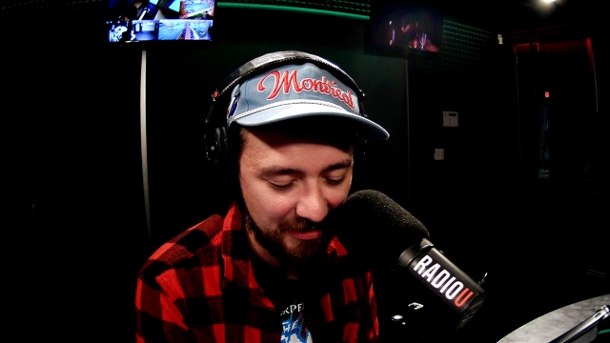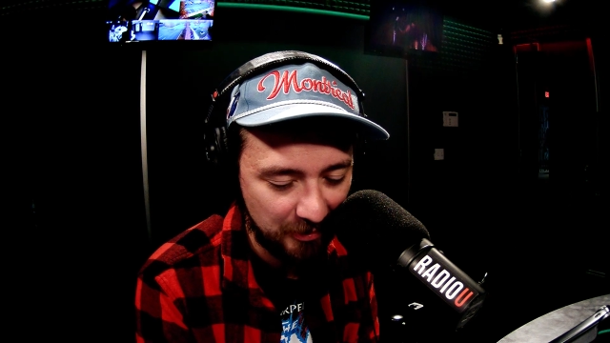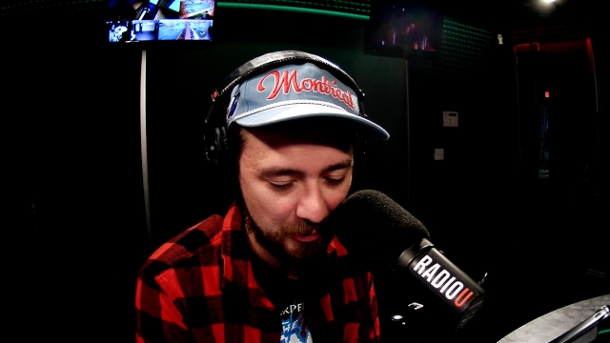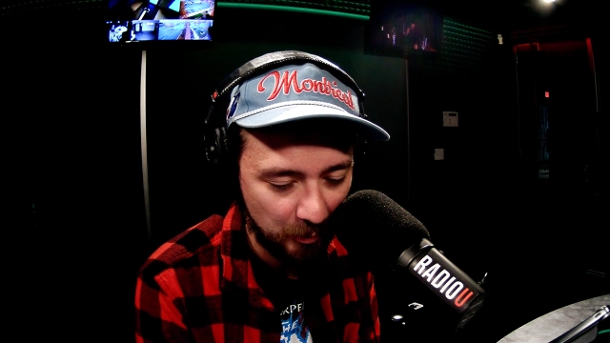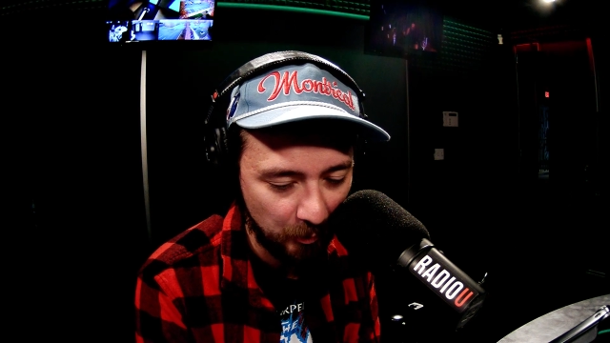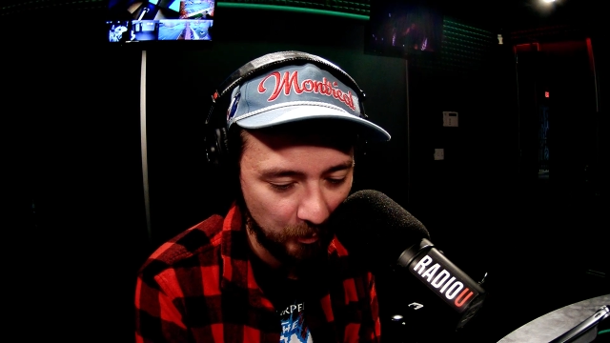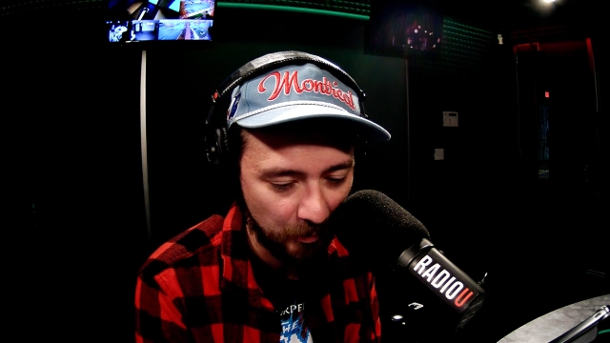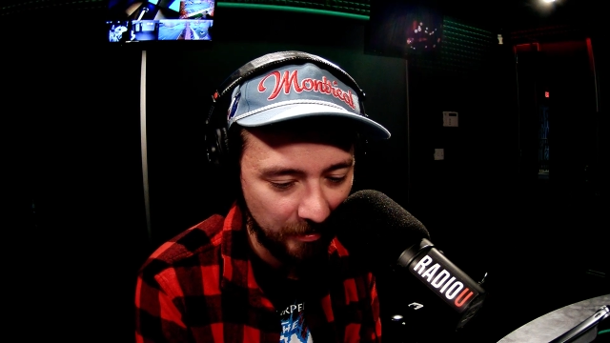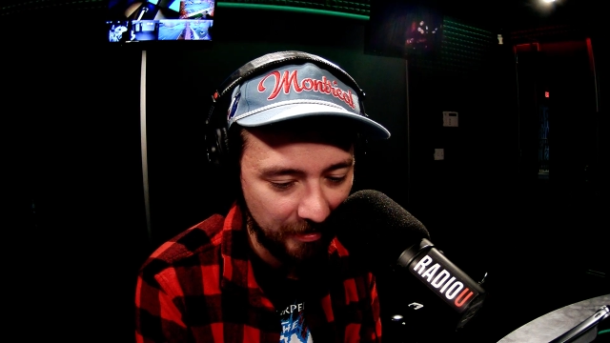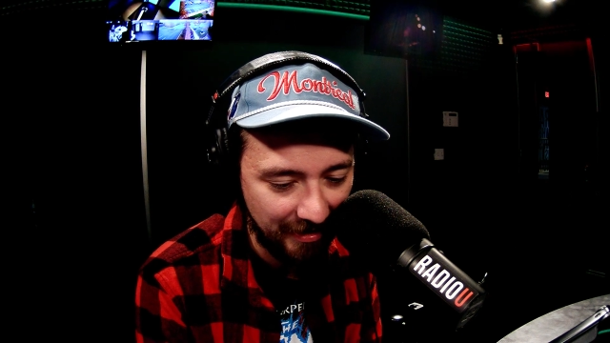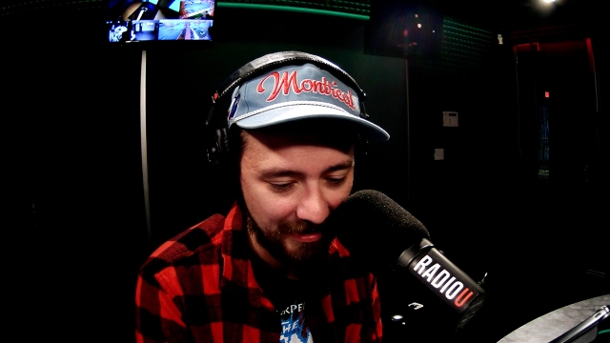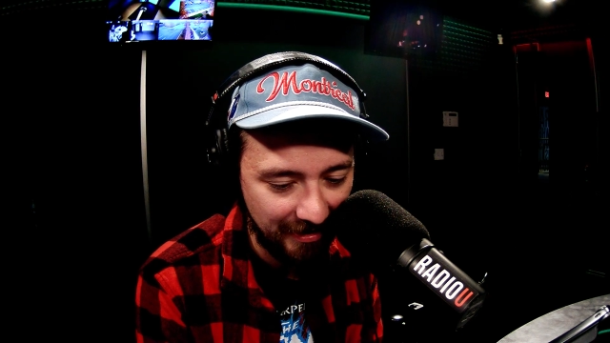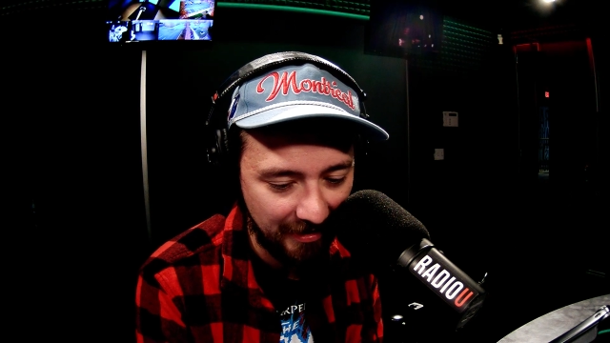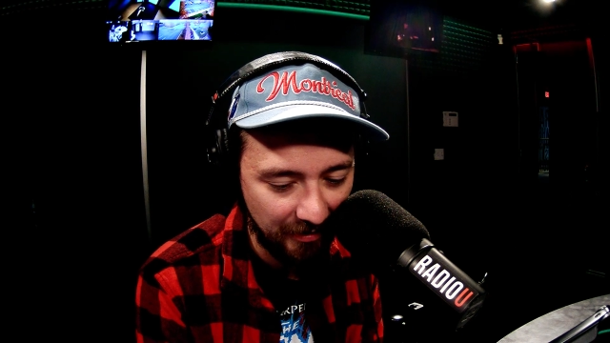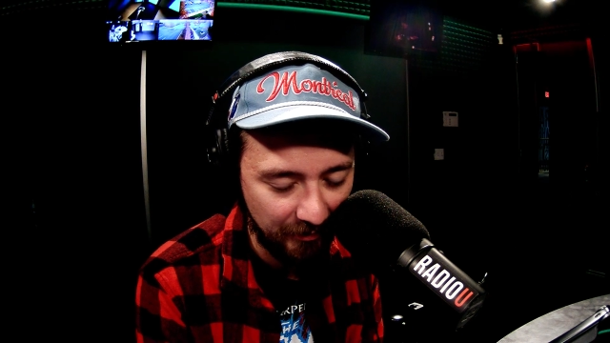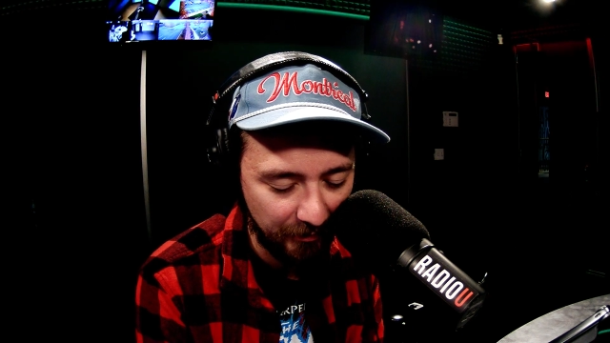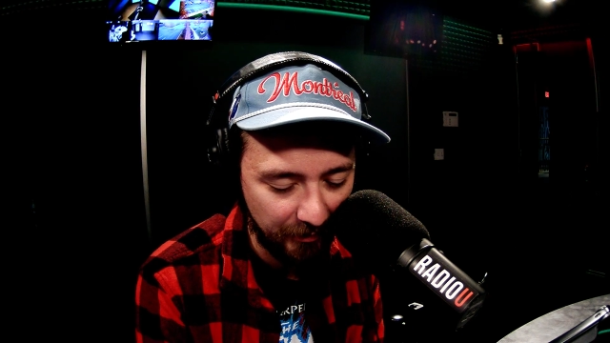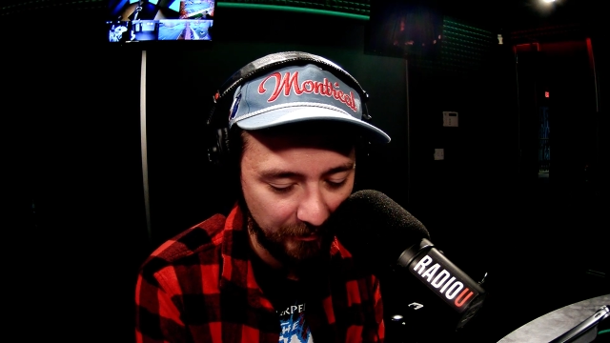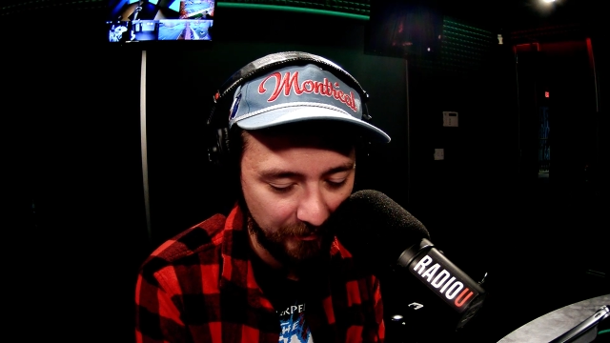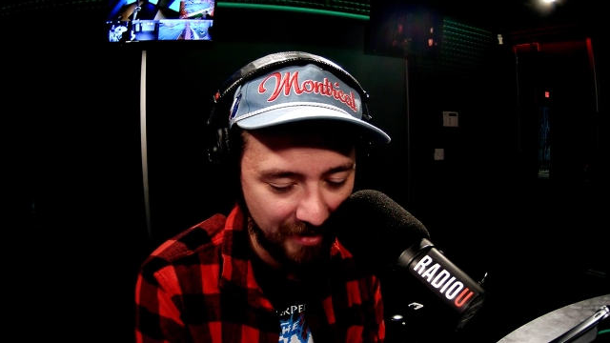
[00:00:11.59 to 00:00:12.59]
story
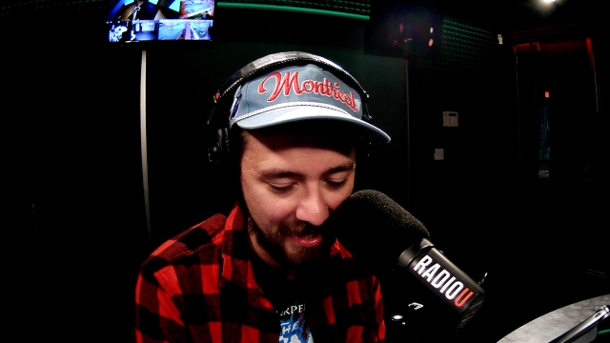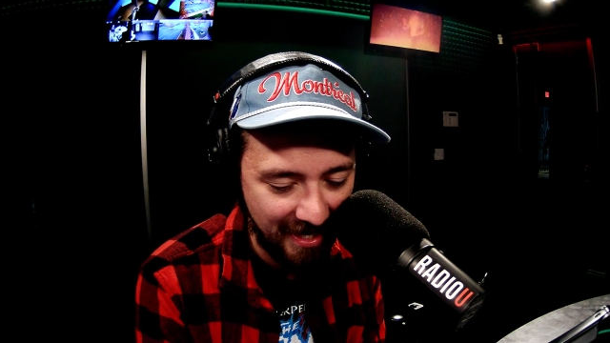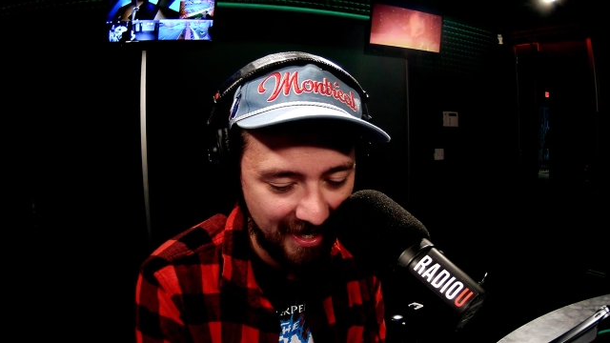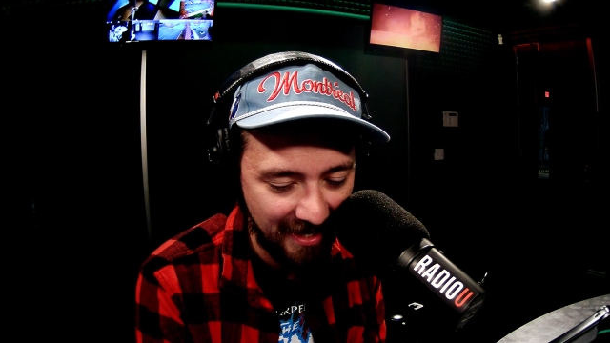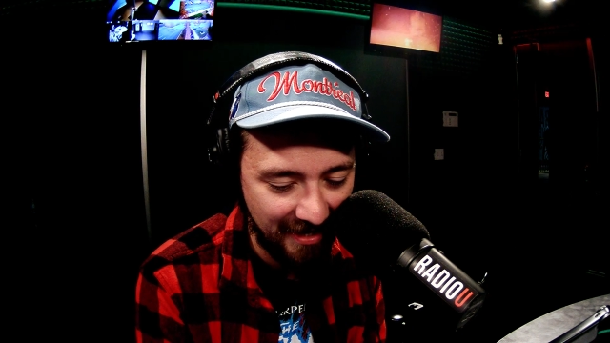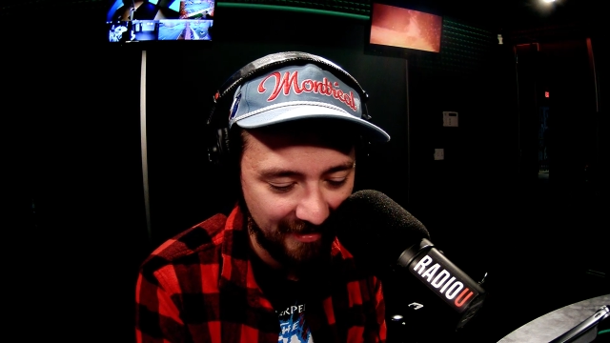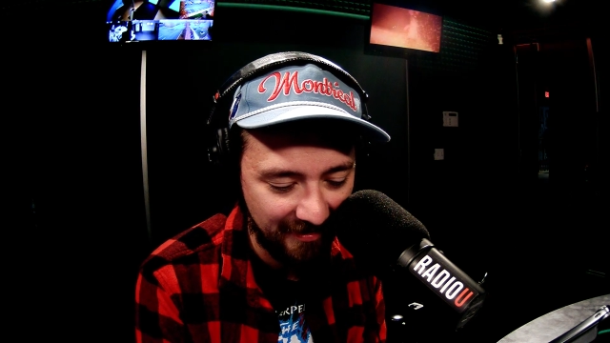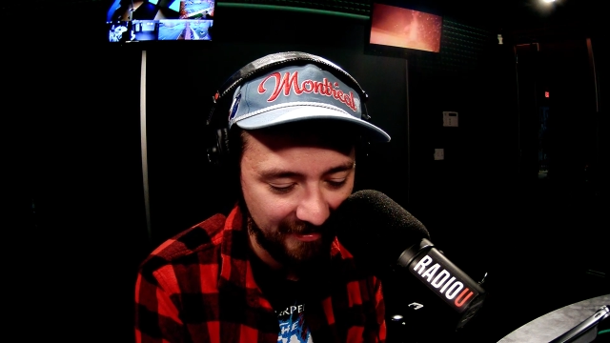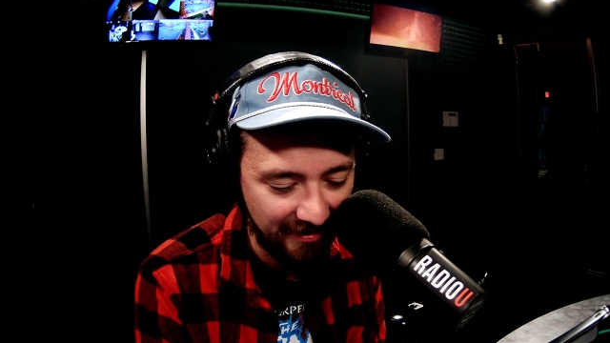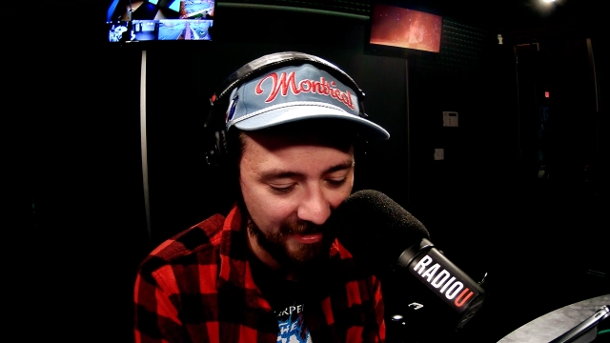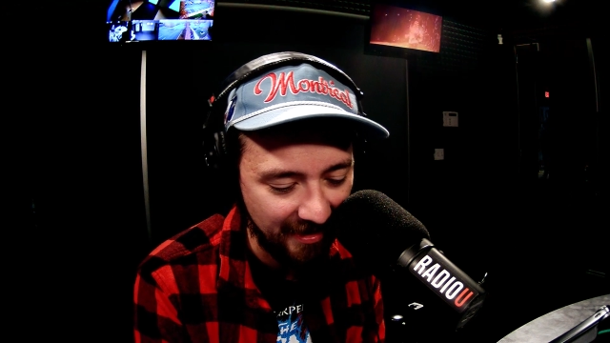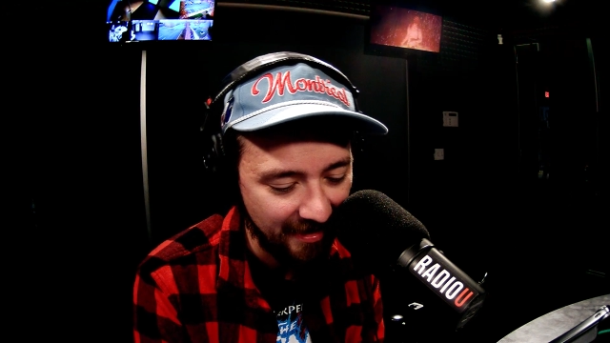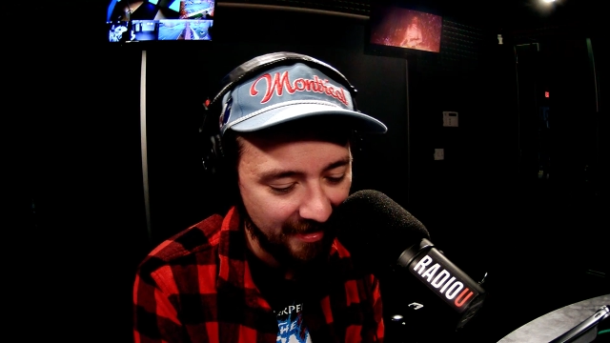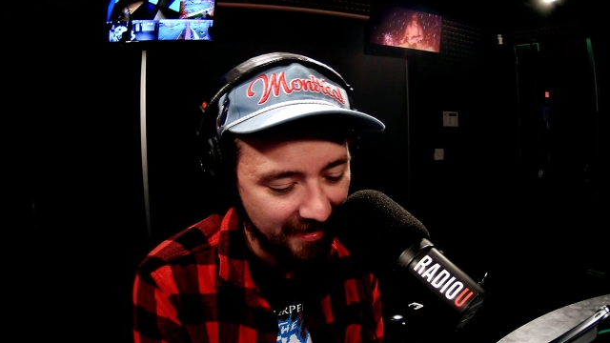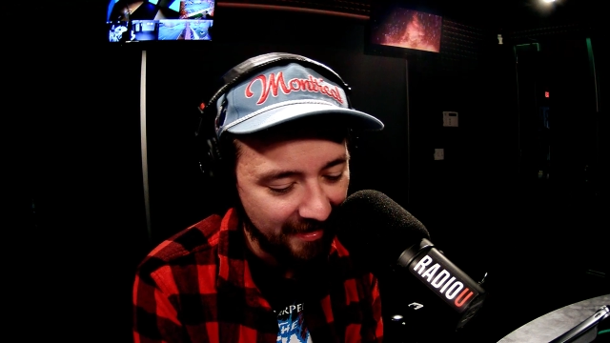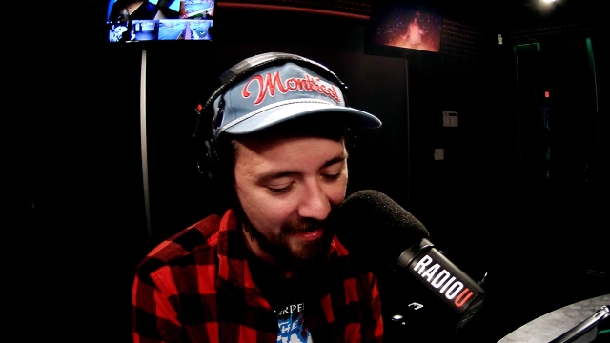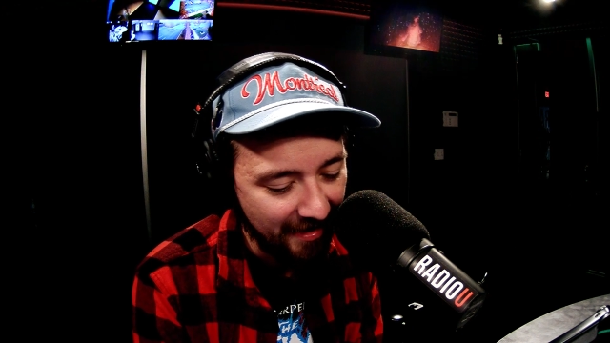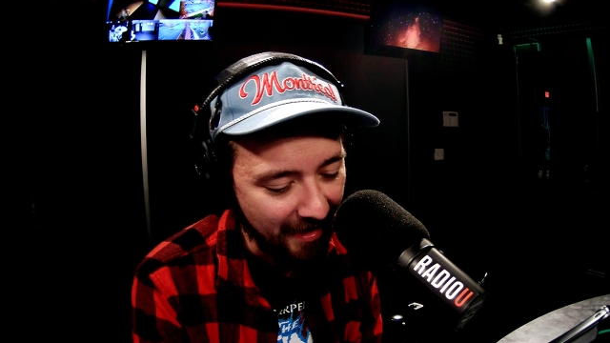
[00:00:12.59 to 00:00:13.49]
going around